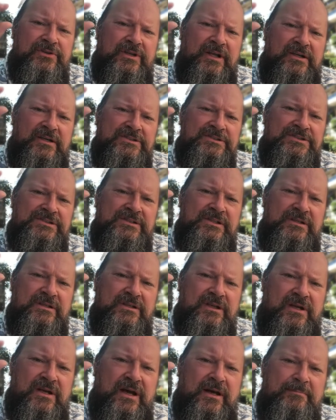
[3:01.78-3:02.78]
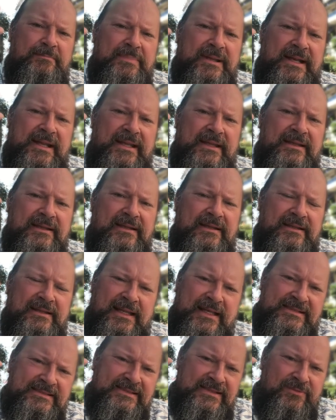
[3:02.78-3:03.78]
trust the company,
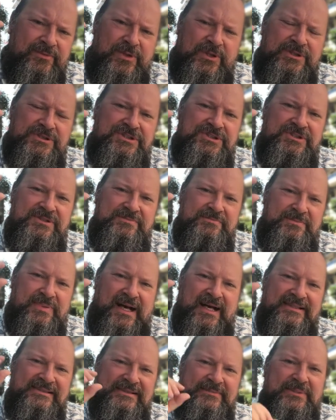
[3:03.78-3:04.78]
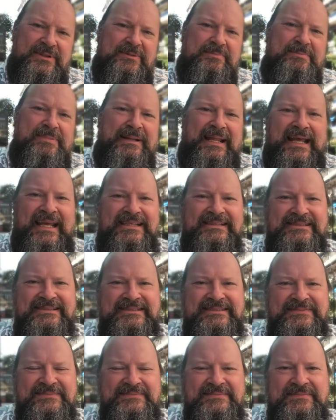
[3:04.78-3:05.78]
that's the worst possible
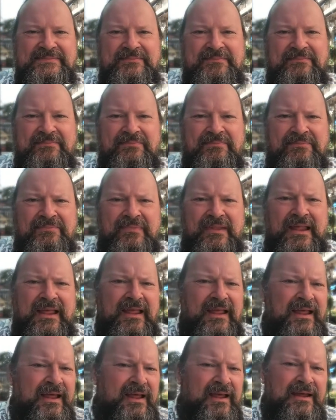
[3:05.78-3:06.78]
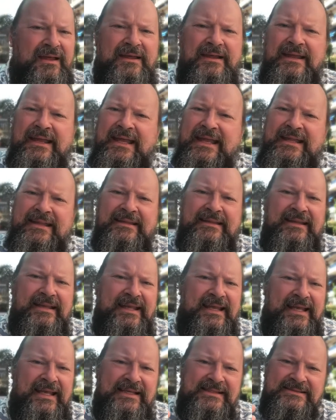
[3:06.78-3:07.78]
place it
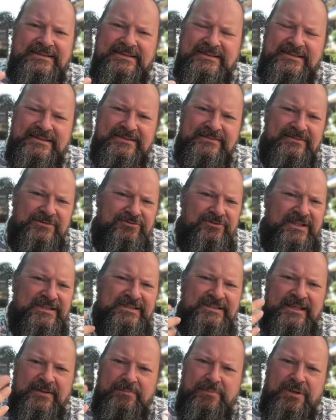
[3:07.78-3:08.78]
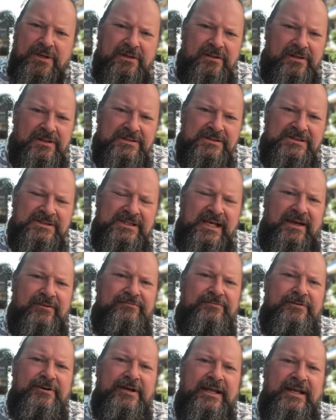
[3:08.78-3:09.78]
is reciprocal
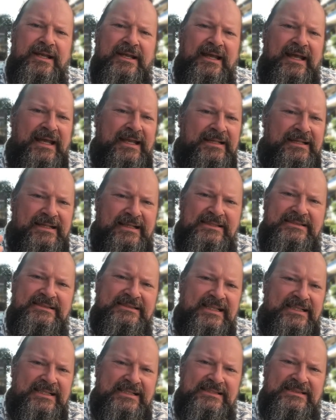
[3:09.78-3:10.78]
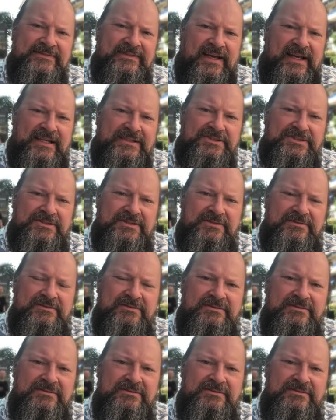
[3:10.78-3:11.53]
suffering and dissatisfaction.